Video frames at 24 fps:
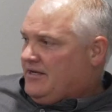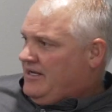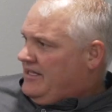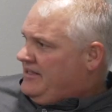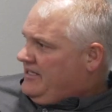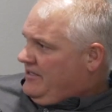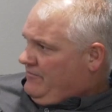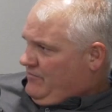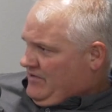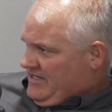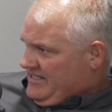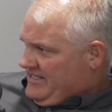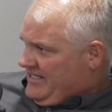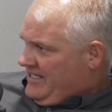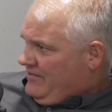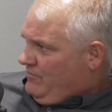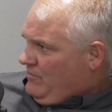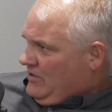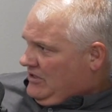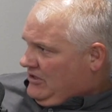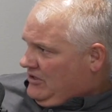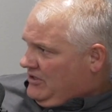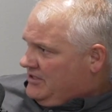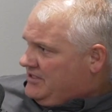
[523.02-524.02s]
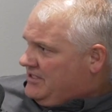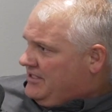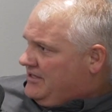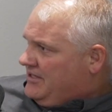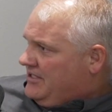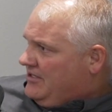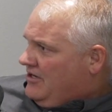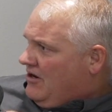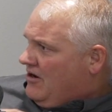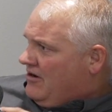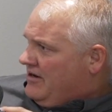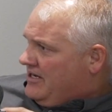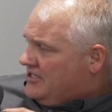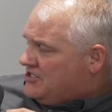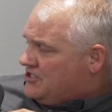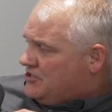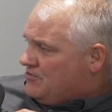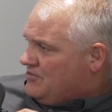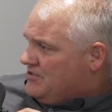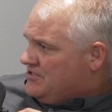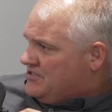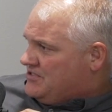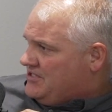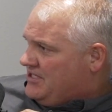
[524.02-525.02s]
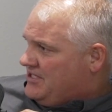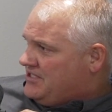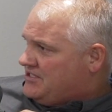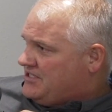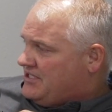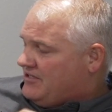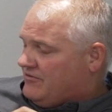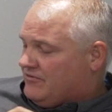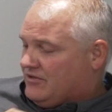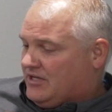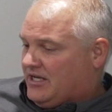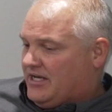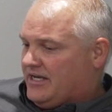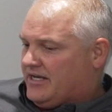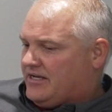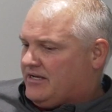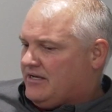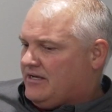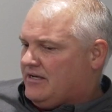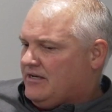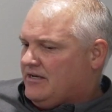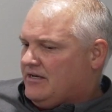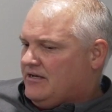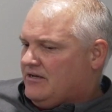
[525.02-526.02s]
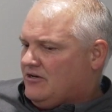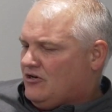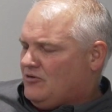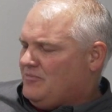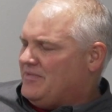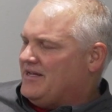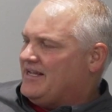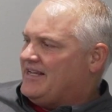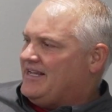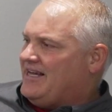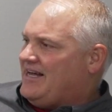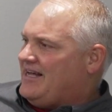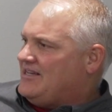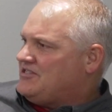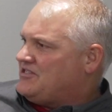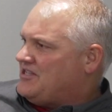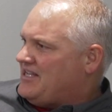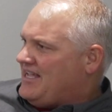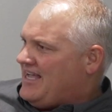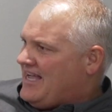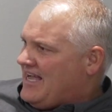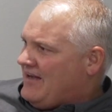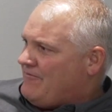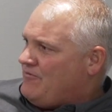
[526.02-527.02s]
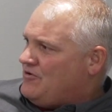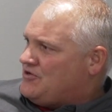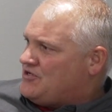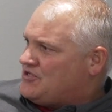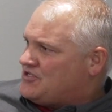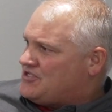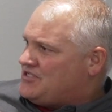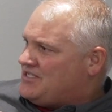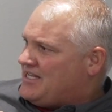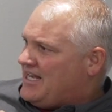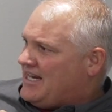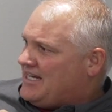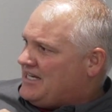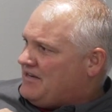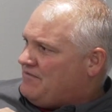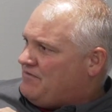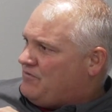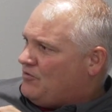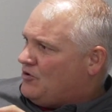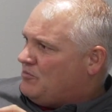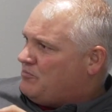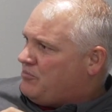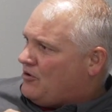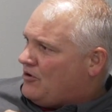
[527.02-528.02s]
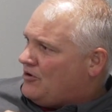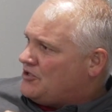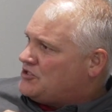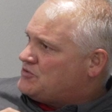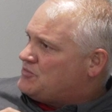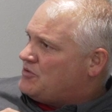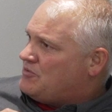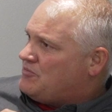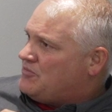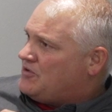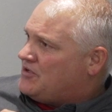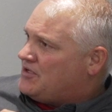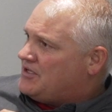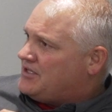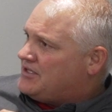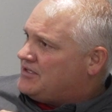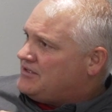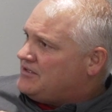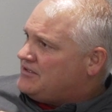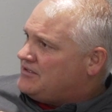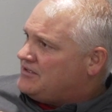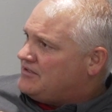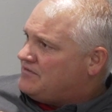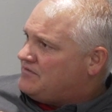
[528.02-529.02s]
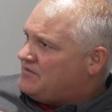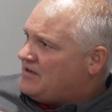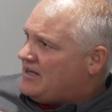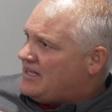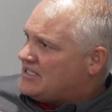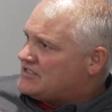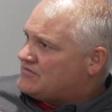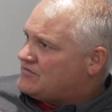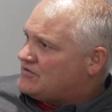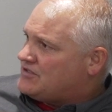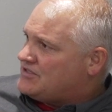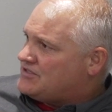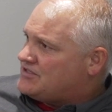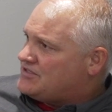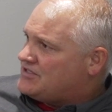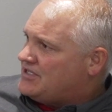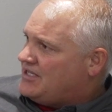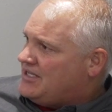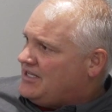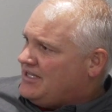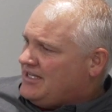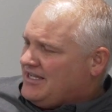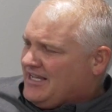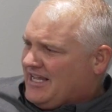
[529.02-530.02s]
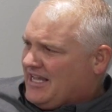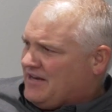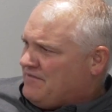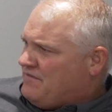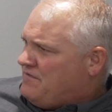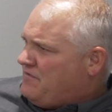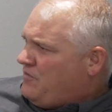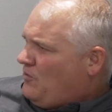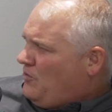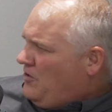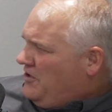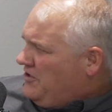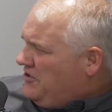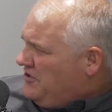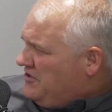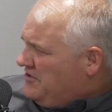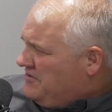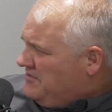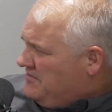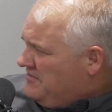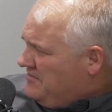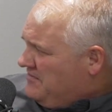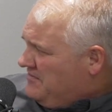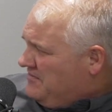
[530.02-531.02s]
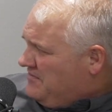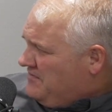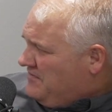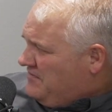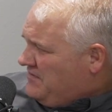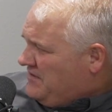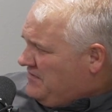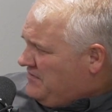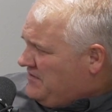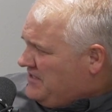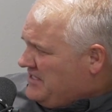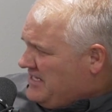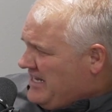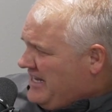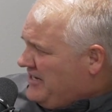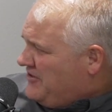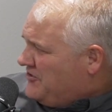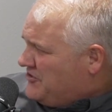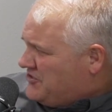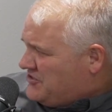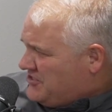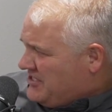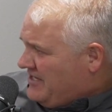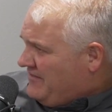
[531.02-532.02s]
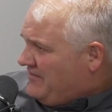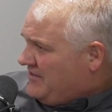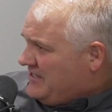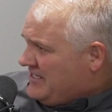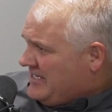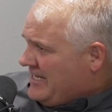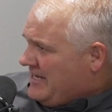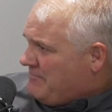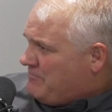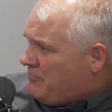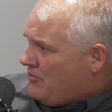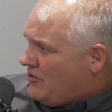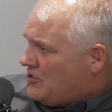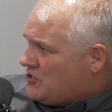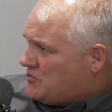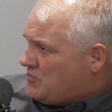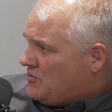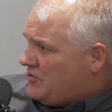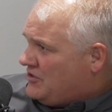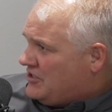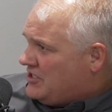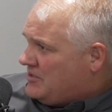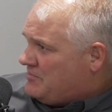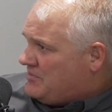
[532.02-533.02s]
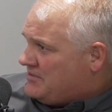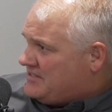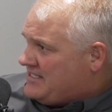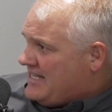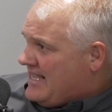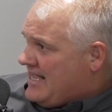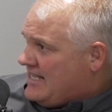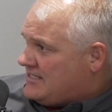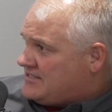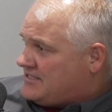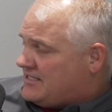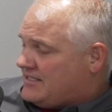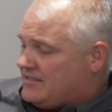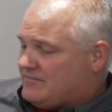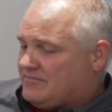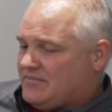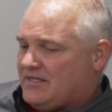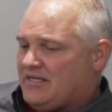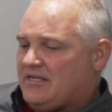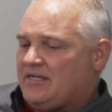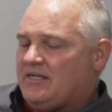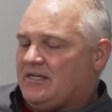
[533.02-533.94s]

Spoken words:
And then we looked at the RX 360, we're like, oh my gosh, the average is 94 parts per million of phosphorus and 458 or 70 parts per million of potassium.